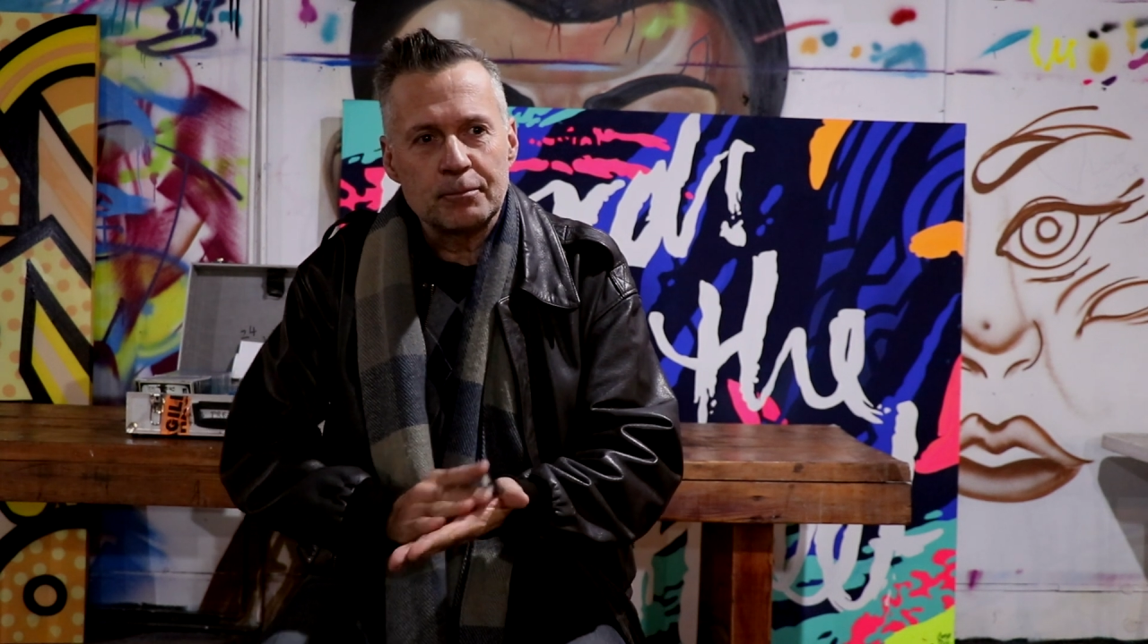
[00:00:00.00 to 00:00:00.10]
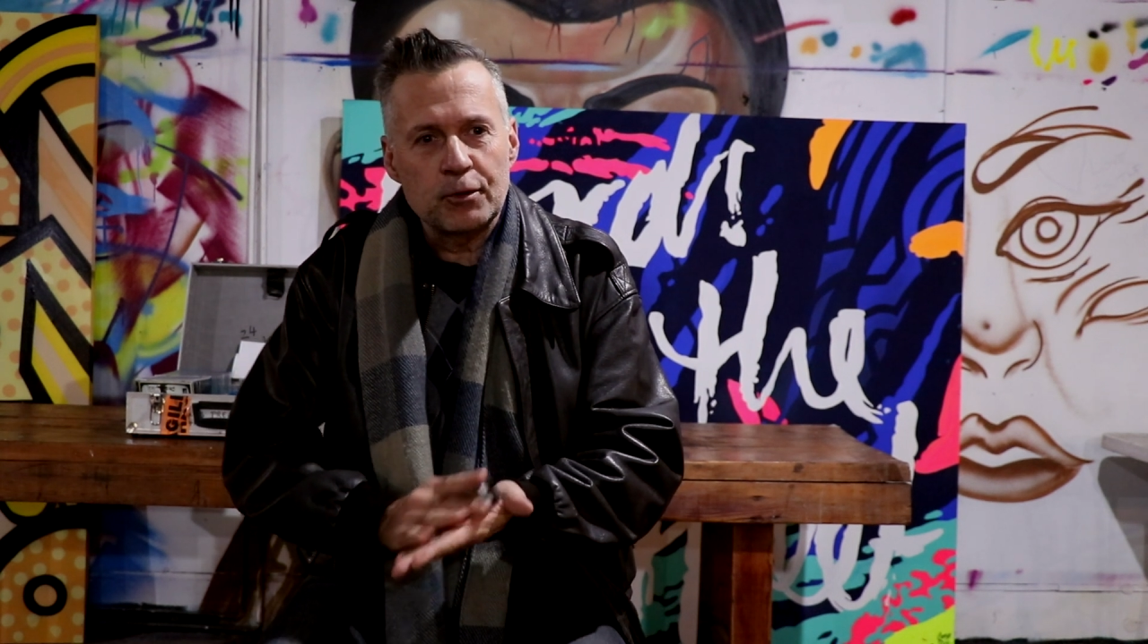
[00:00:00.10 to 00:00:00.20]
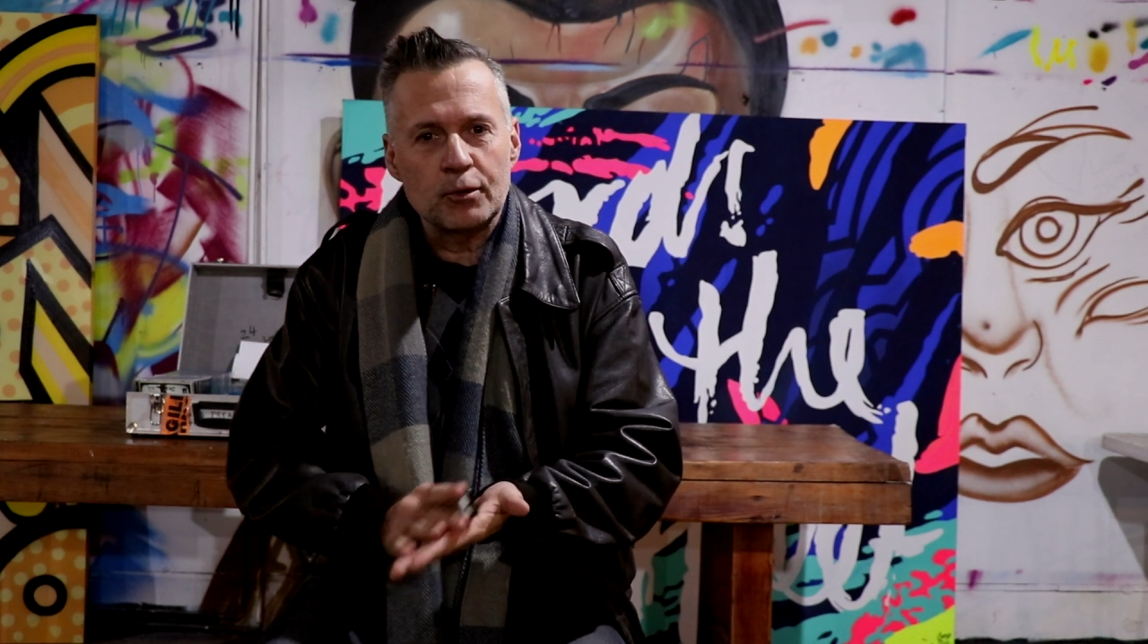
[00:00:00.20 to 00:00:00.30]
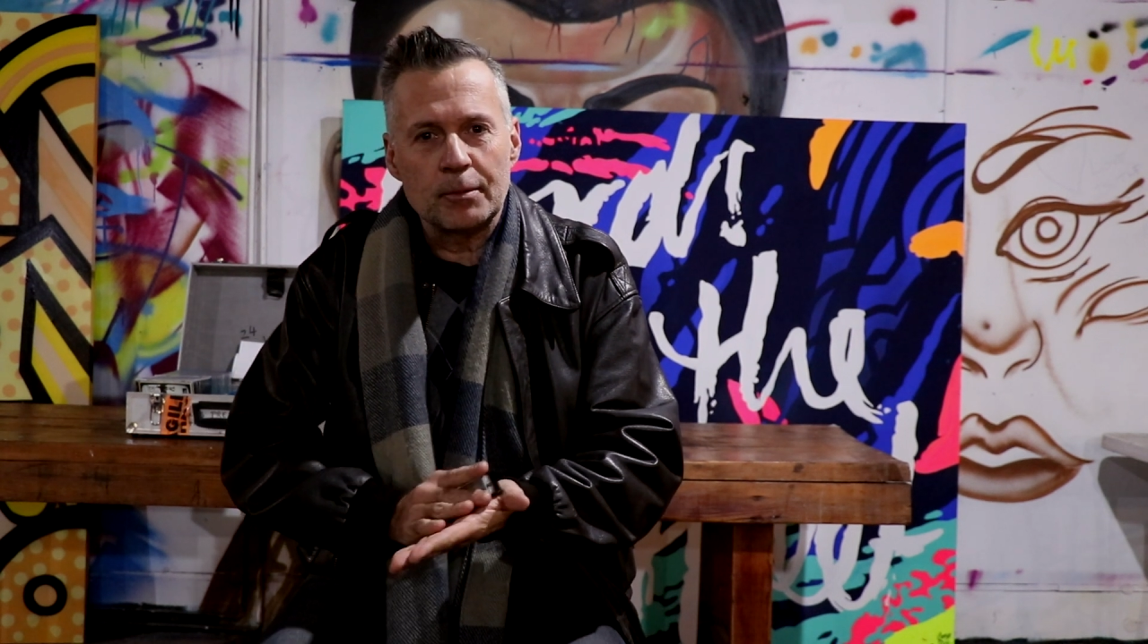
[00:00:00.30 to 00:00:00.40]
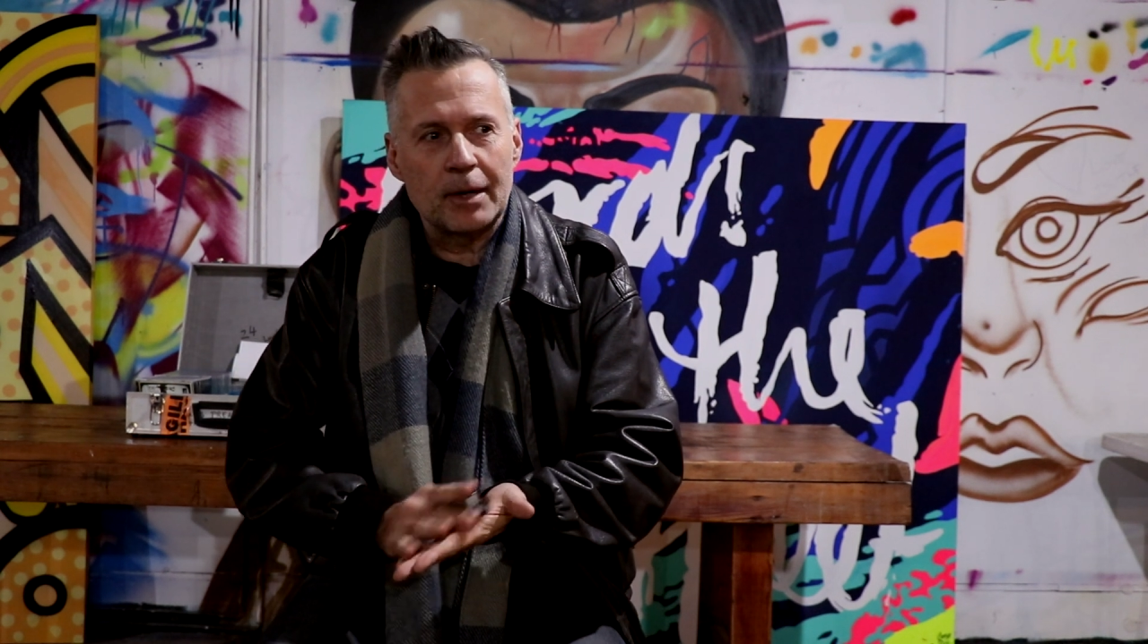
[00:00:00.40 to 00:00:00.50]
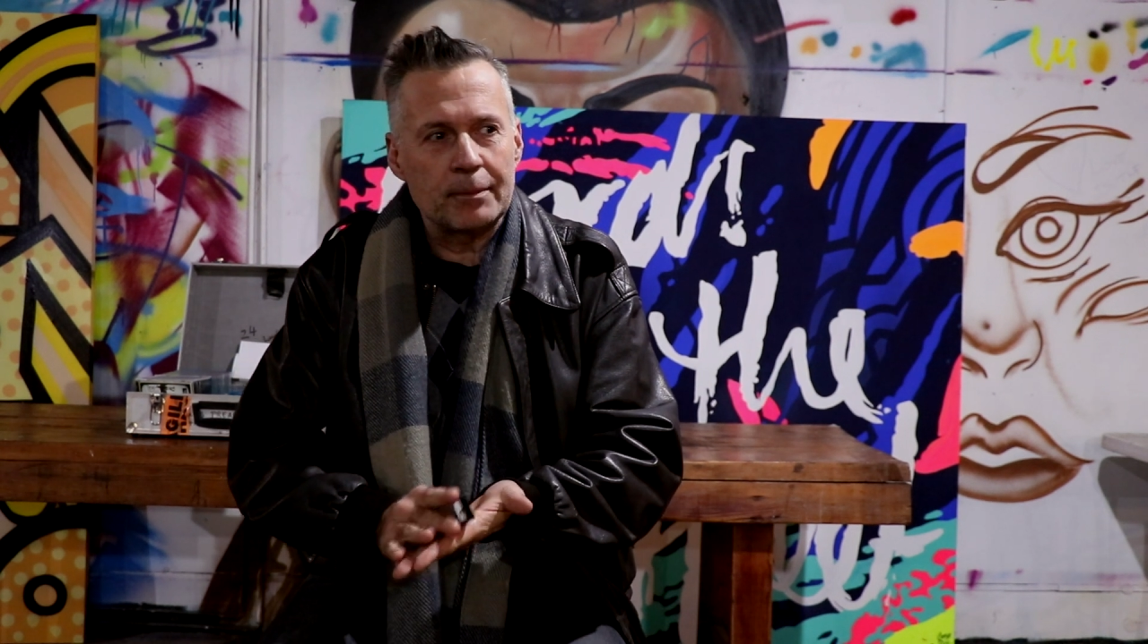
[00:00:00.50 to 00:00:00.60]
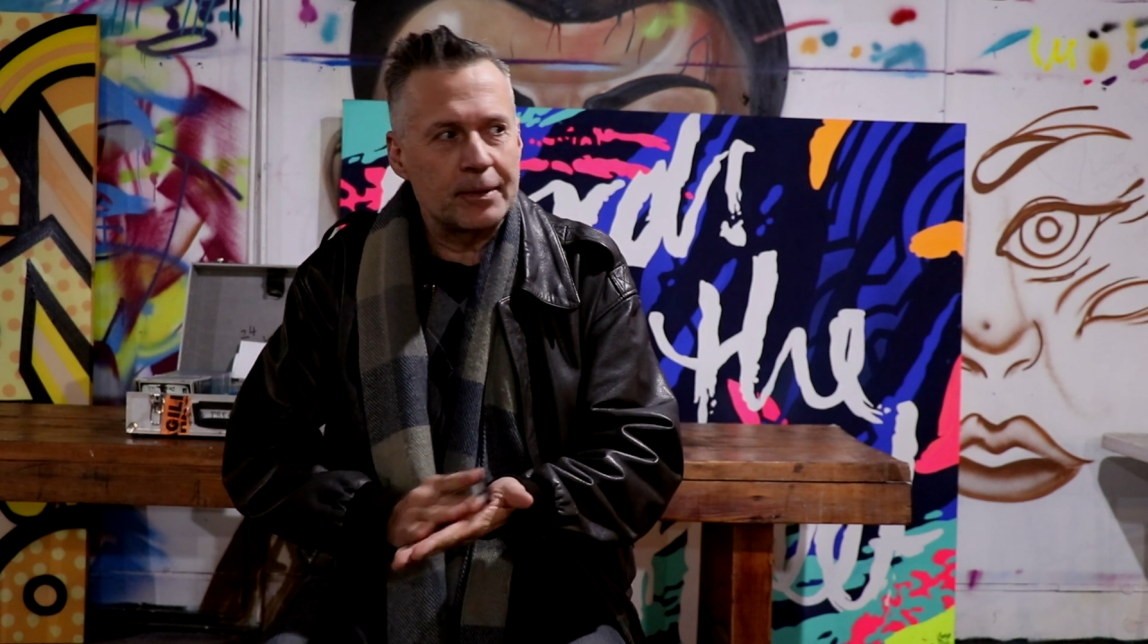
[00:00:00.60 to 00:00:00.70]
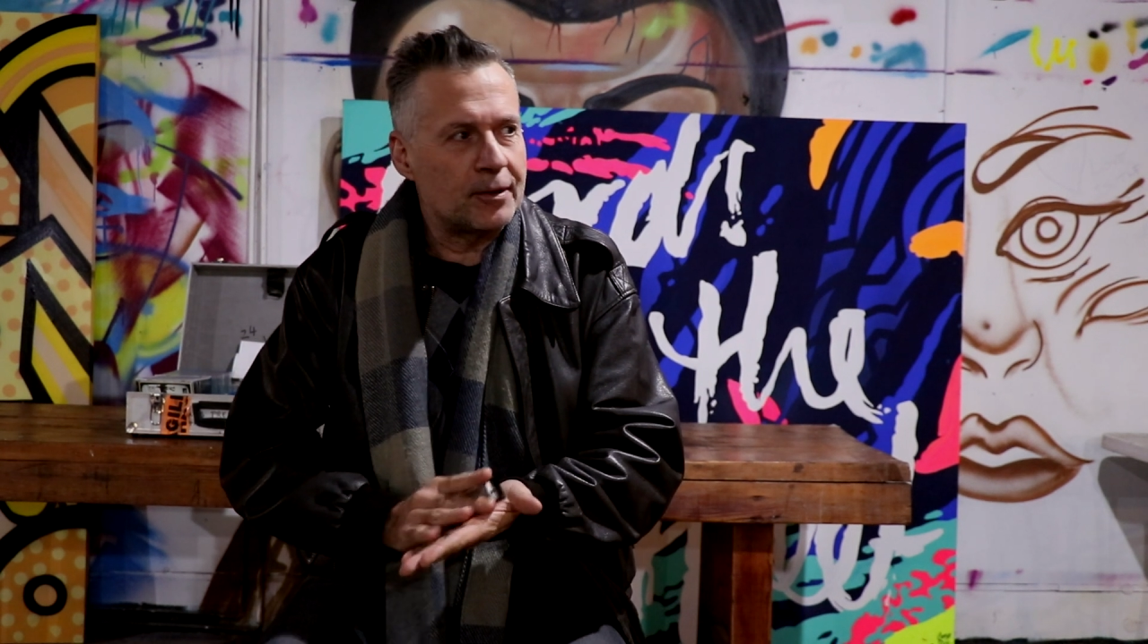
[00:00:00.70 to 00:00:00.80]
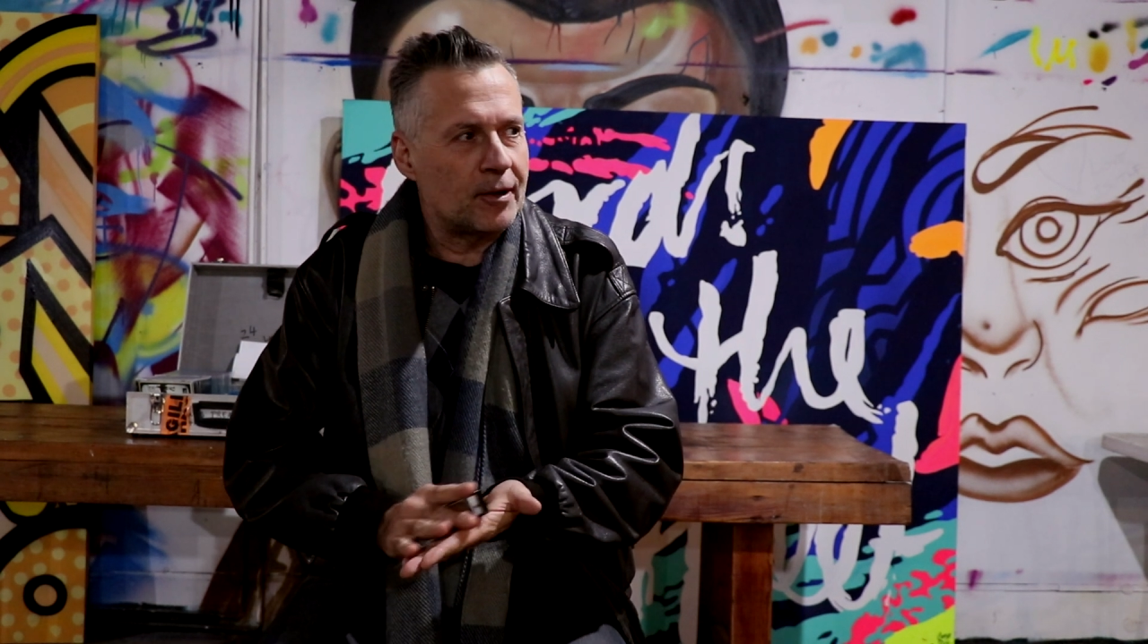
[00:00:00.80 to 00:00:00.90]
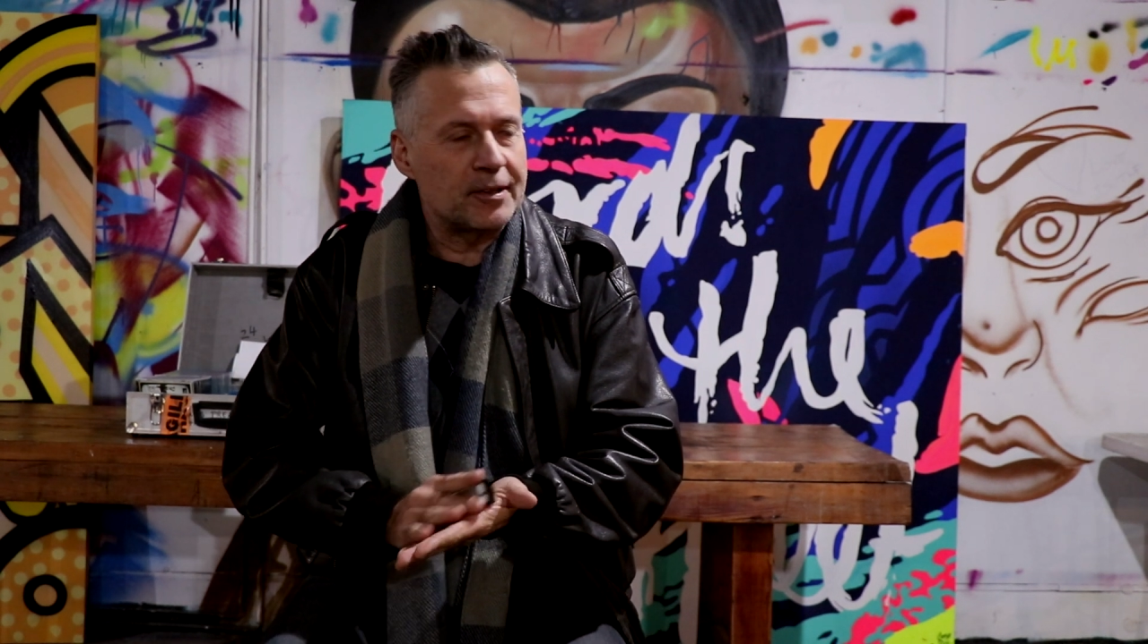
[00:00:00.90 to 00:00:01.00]
thought it might
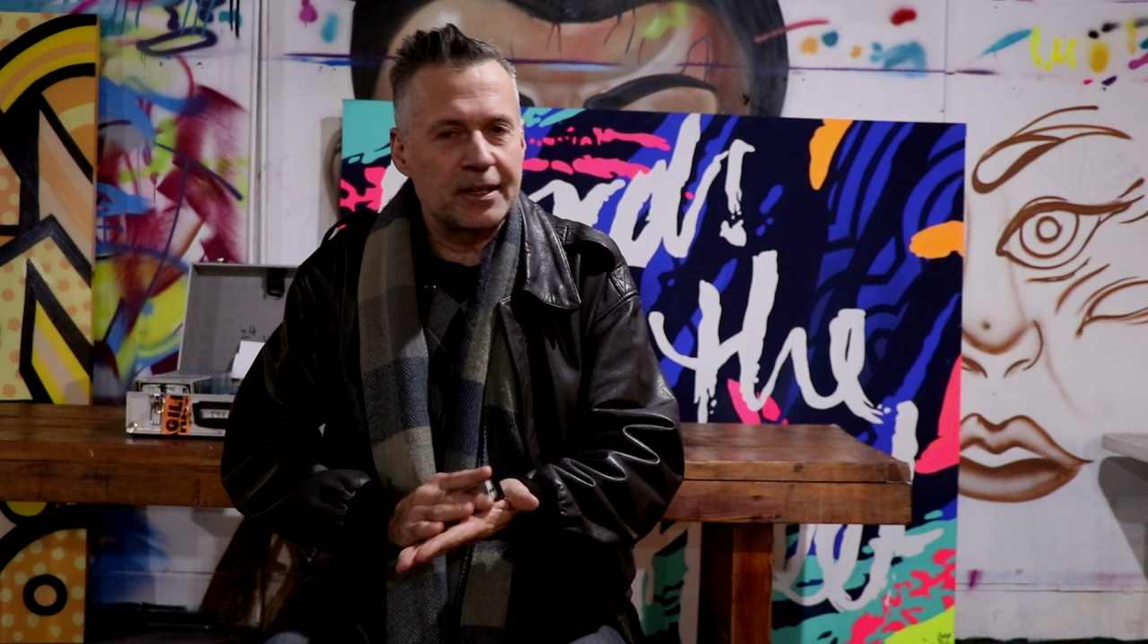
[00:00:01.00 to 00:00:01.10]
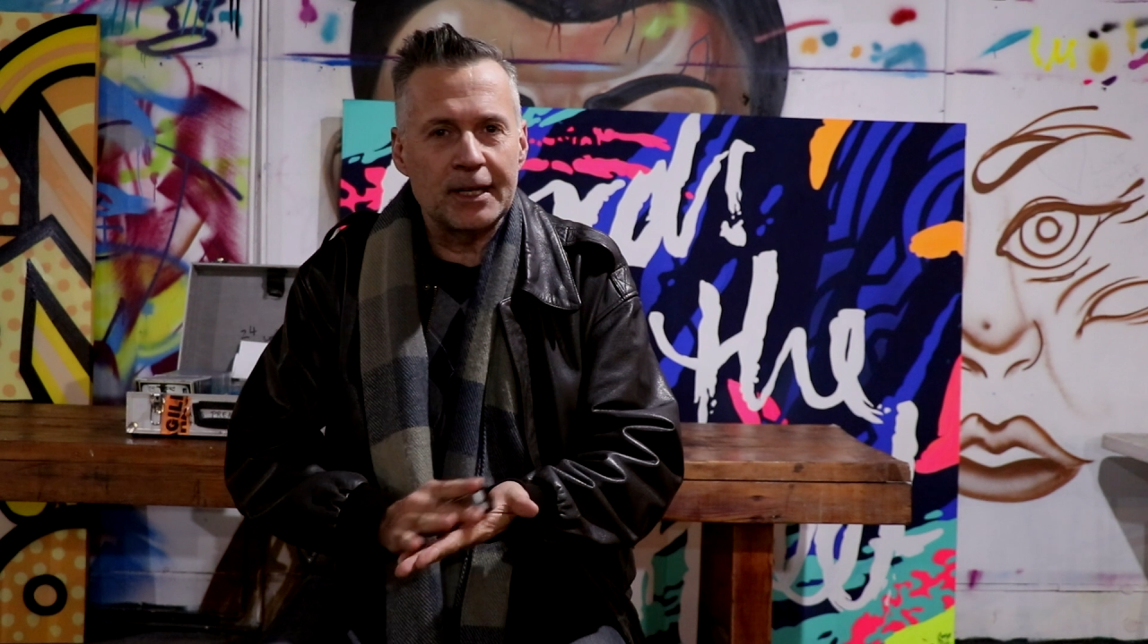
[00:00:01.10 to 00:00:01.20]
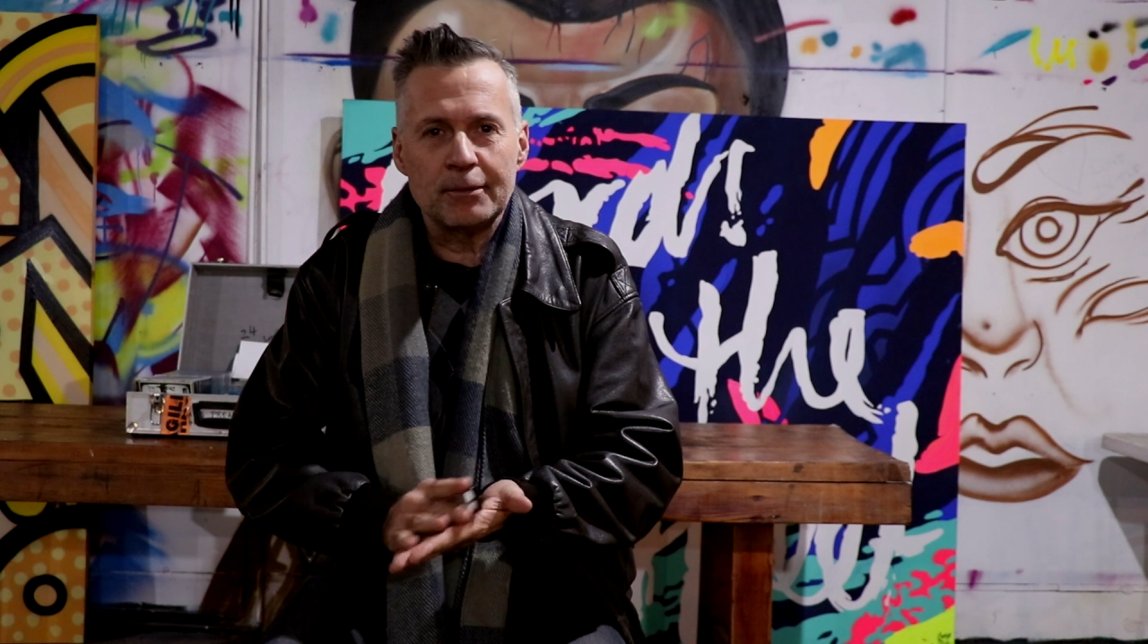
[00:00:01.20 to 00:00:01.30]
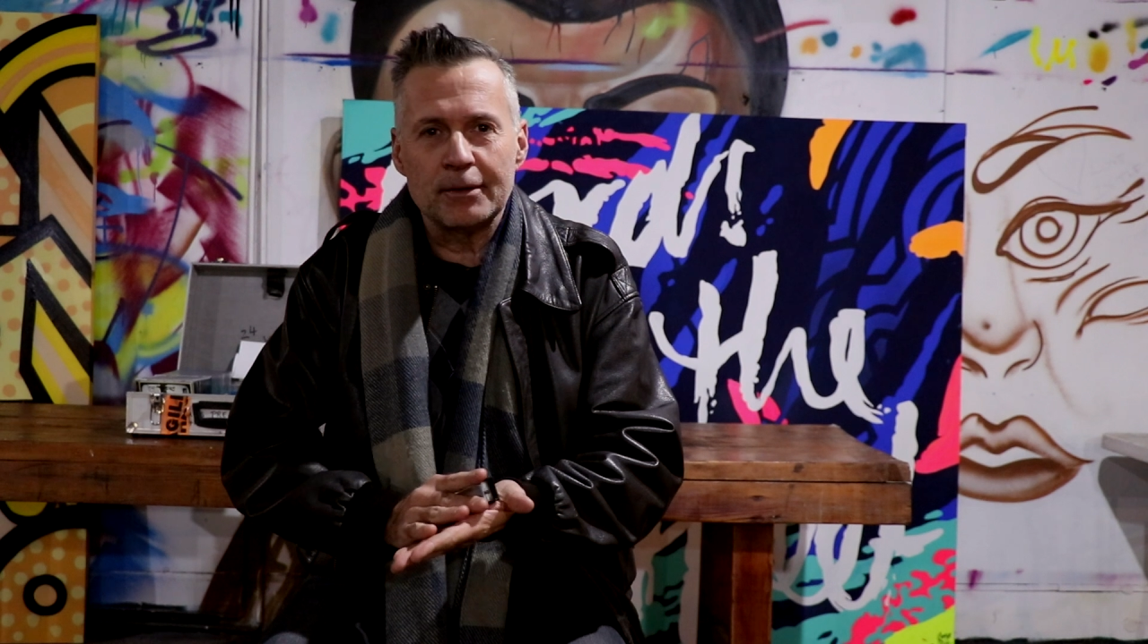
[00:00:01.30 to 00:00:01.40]
be an idea